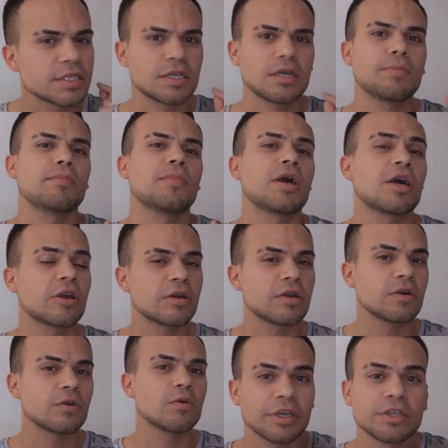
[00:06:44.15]

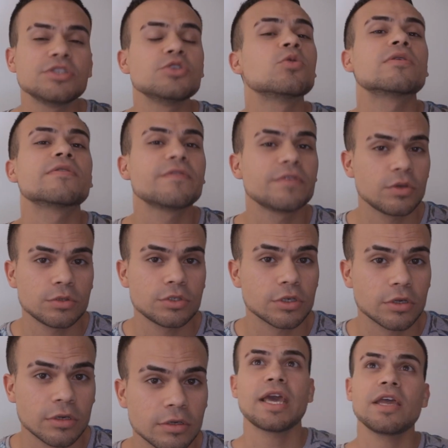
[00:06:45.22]
tomorrow in your future.